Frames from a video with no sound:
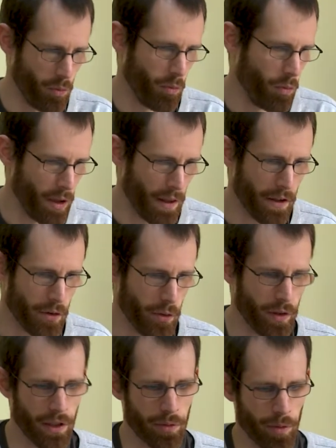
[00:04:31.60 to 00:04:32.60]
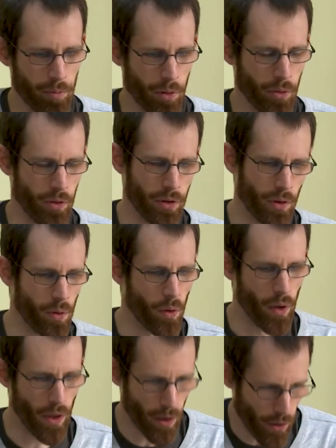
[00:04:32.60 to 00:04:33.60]
whether they thought things were important or
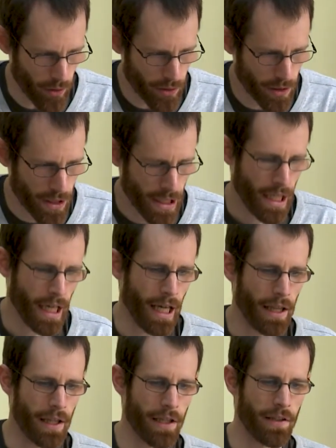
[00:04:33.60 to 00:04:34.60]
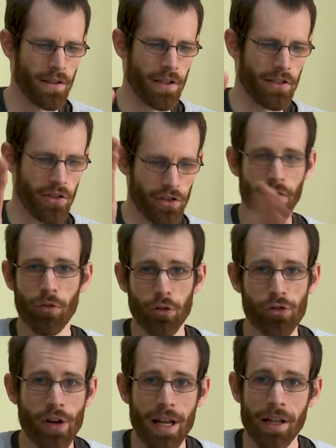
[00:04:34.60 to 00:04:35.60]
not. And there's a general
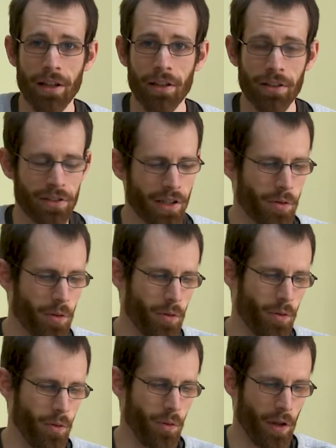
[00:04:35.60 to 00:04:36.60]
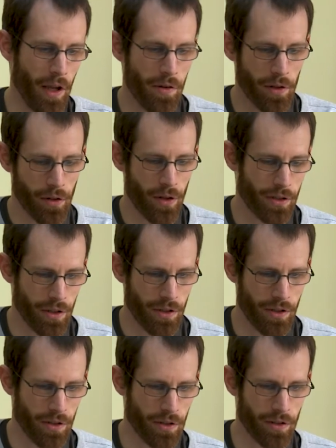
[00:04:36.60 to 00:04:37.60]
trend. So although the
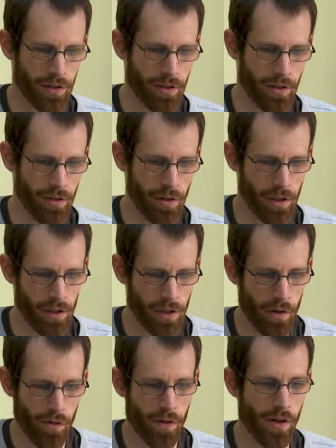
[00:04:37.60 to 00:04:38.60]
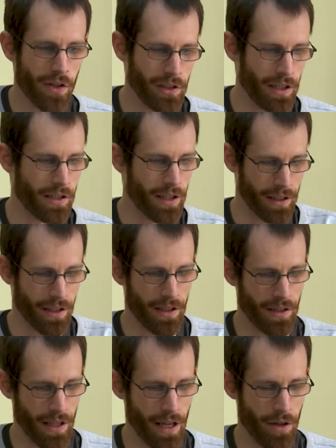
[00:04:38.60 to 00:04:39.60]
Christians universally think
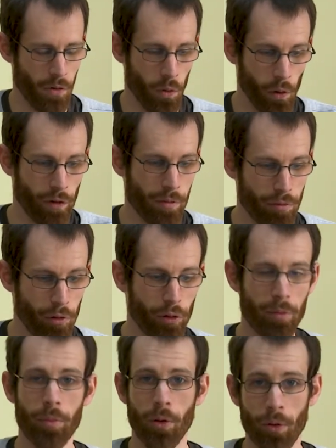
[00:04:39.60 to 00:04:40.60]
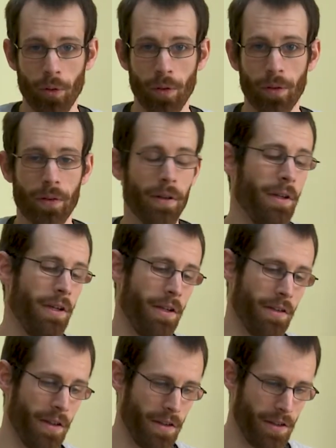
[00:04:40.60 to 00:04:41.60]
that all of them are more important
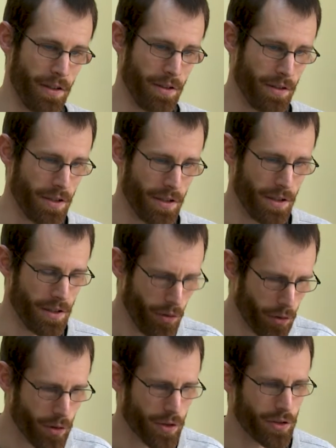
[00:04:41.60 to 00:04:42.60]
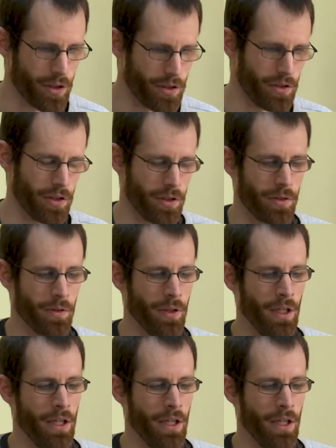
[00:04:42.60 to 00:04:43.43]
than the non-Christians do,